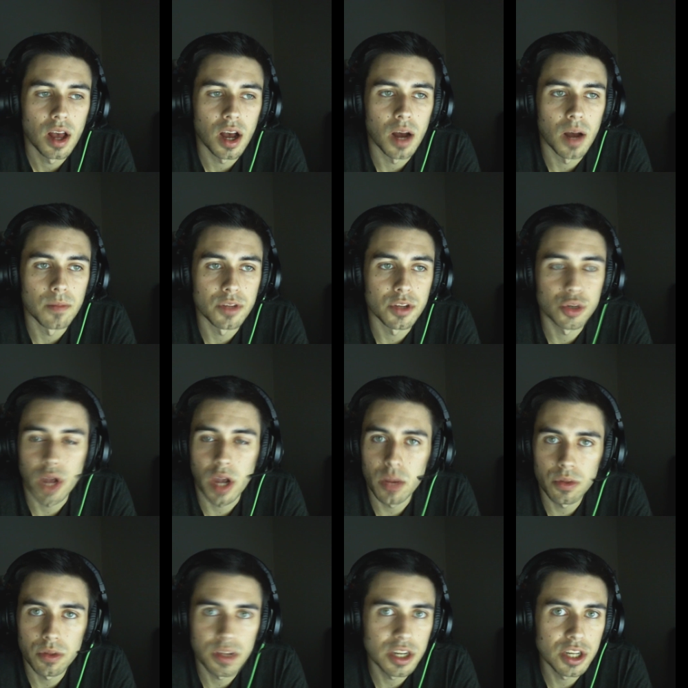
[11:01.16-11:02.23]
um, to
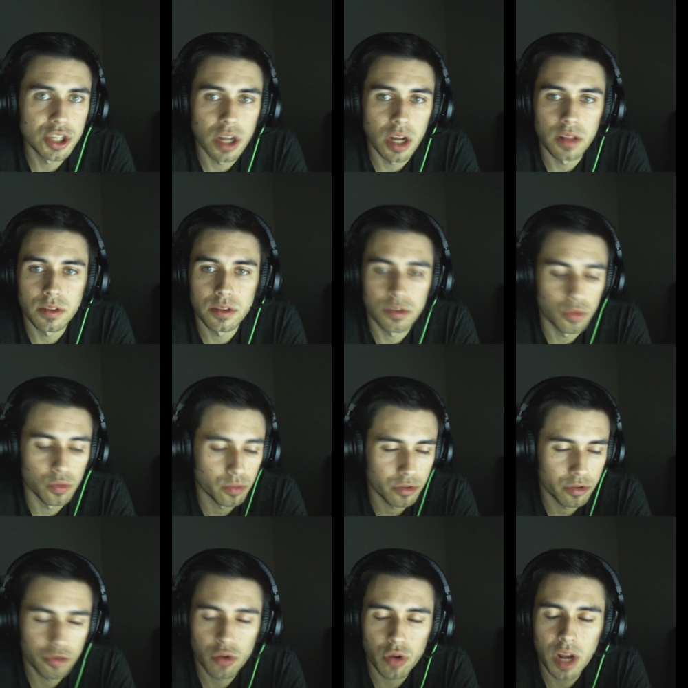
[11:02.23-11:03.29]
trade within each other, to,
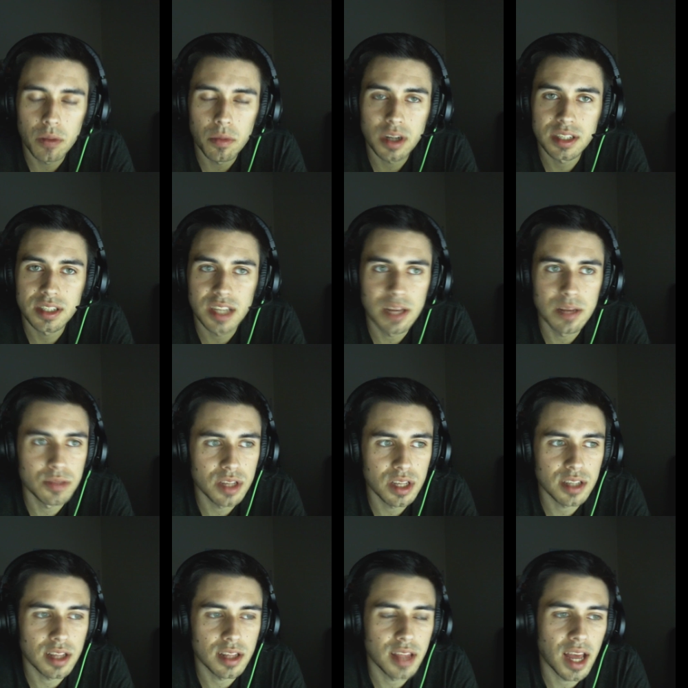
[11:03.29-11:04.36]
to trade amongst teams,
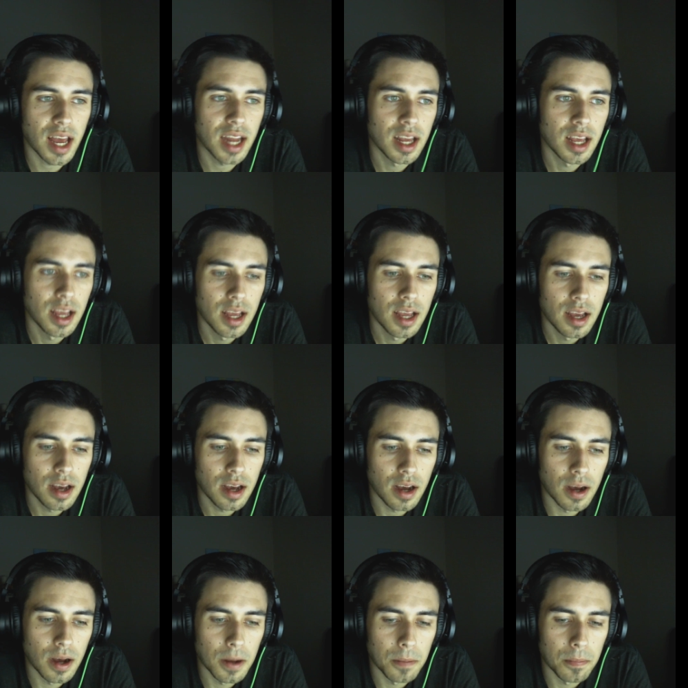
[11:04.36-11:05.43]
things like that.
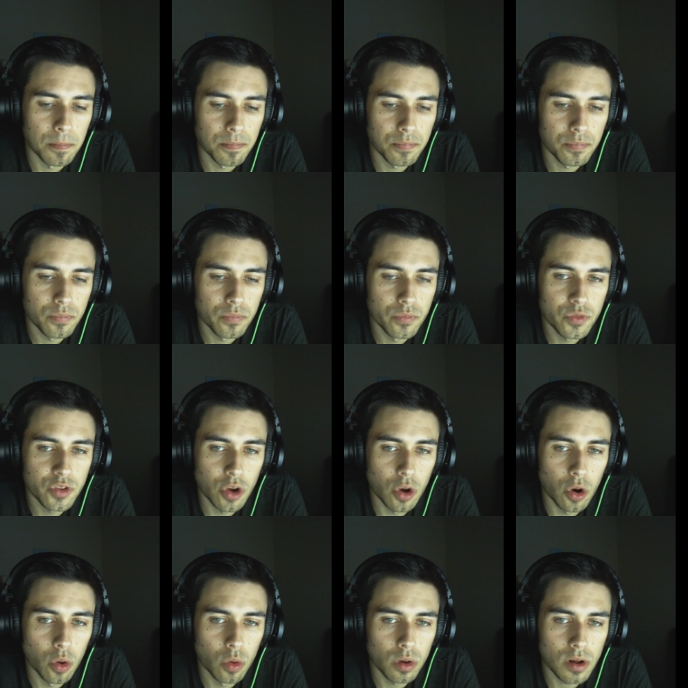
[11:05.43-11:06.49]
Um,
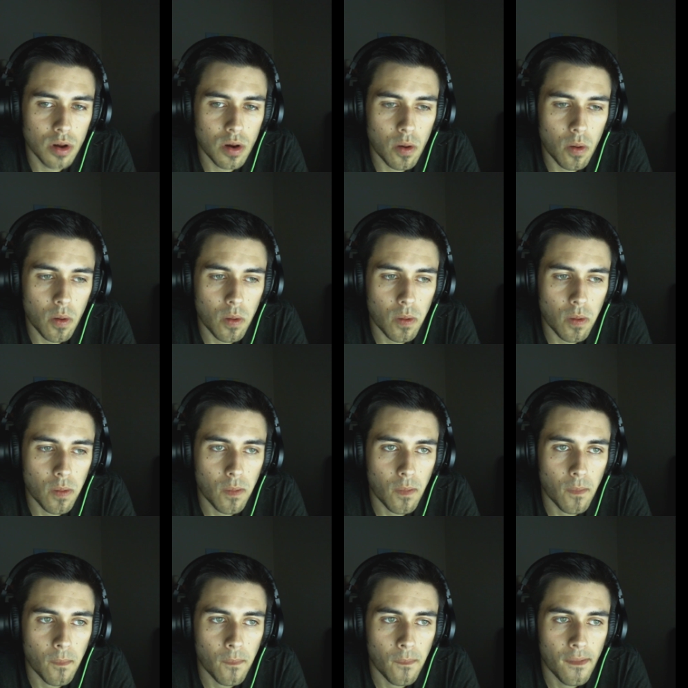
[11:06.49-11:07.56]
so
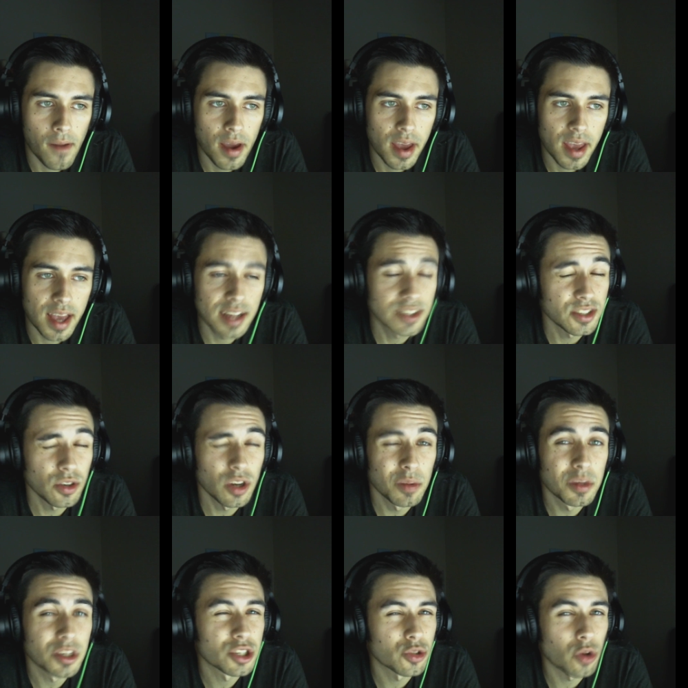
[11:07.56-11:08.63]
it's still
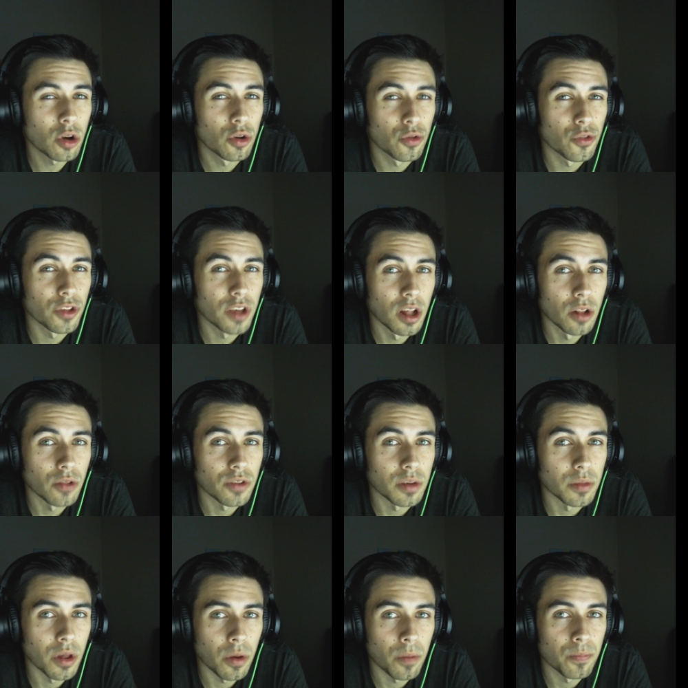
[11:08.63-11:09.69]
going to be a struggle for the yellow
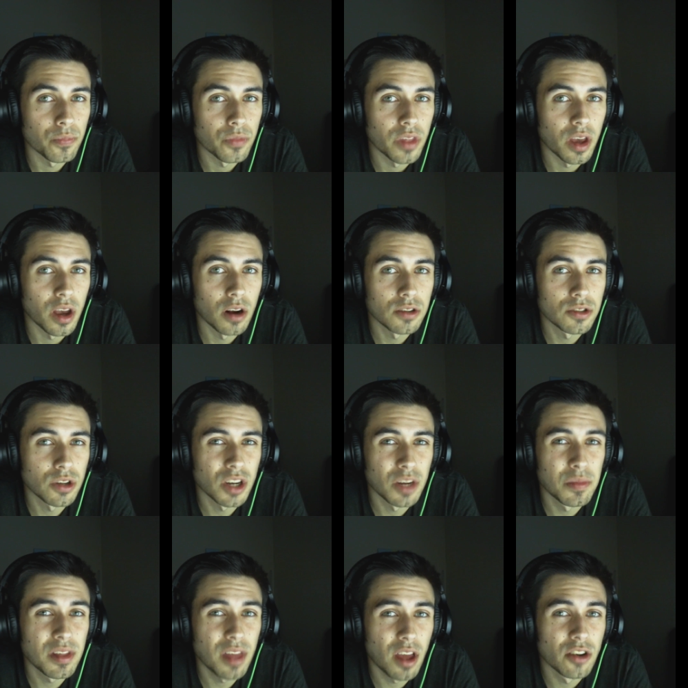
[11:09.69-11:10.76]
team, though. They are still
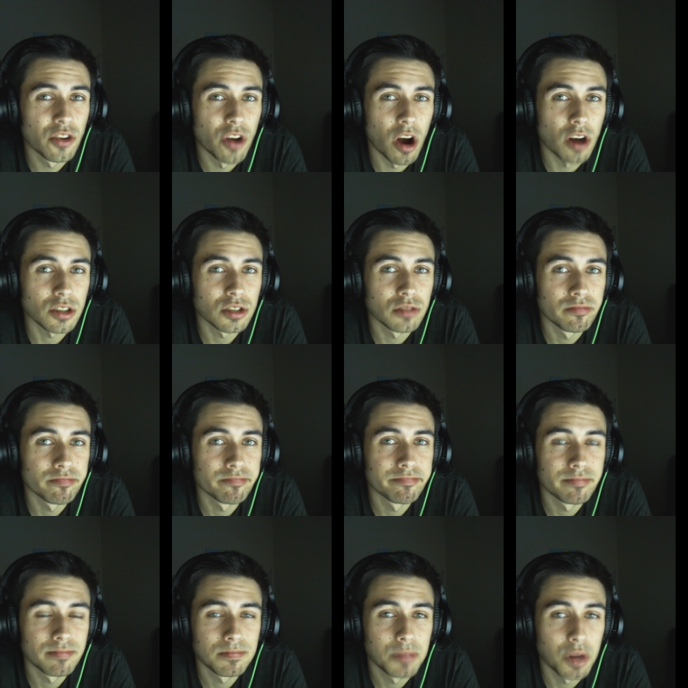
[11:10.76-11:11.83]
going to be the underdogs,
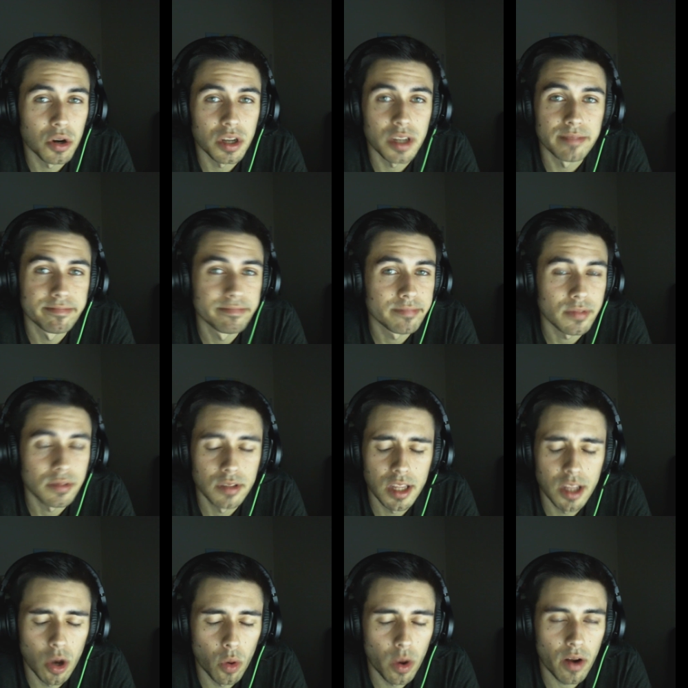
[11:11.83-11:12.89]
period.
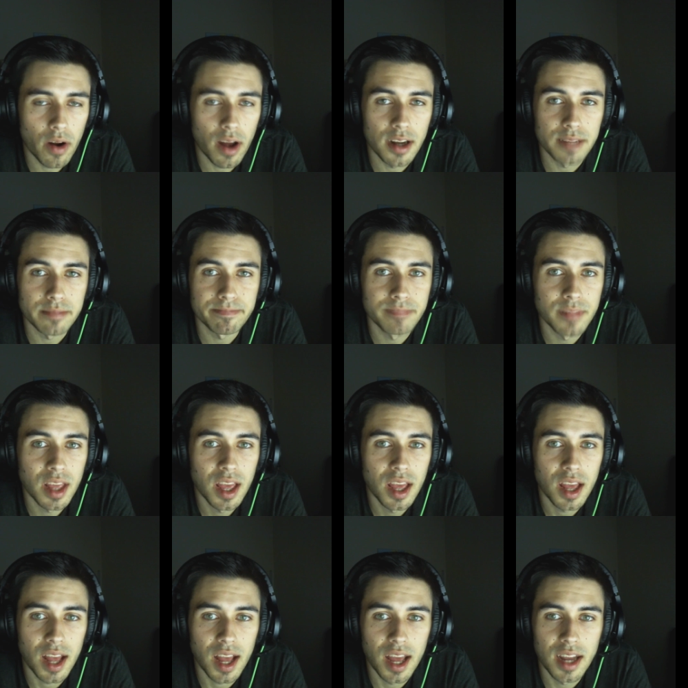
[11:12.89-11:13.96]
No way around it.
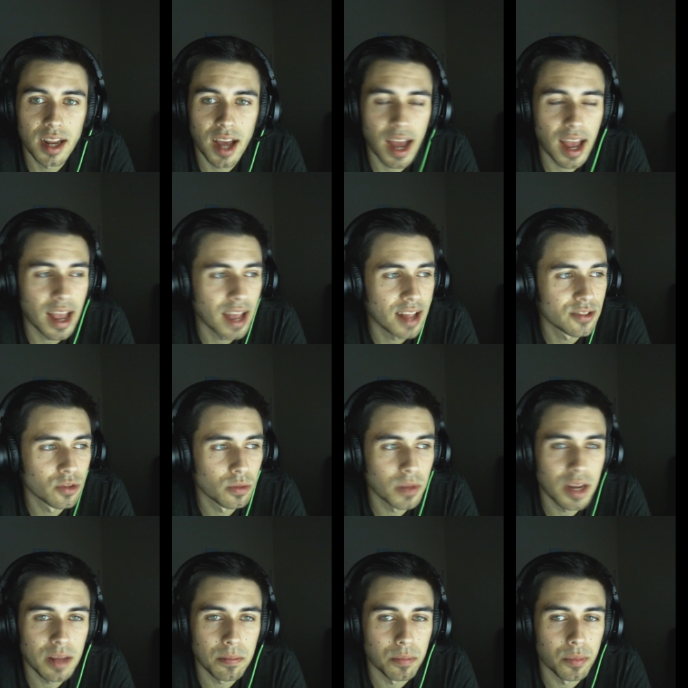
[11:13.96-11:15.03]
And I hate to
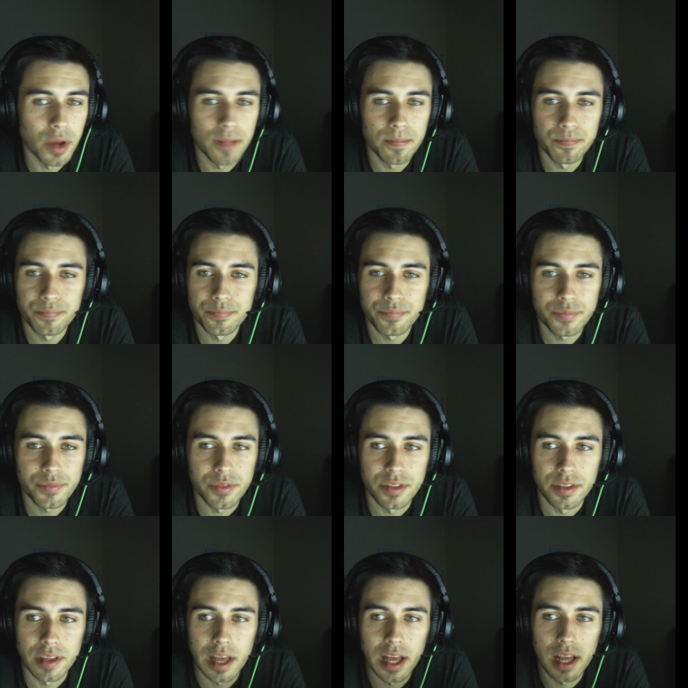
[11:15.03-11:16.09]
admit it, but
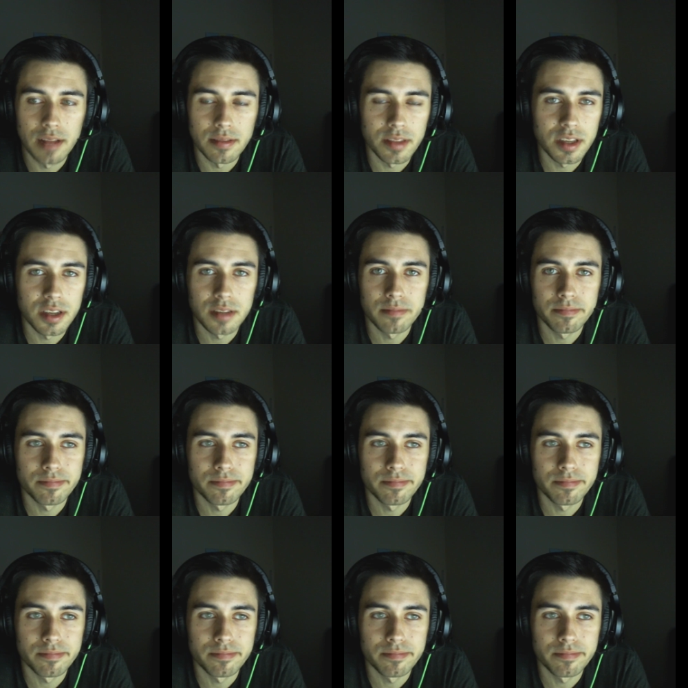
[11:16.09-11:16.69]
the, the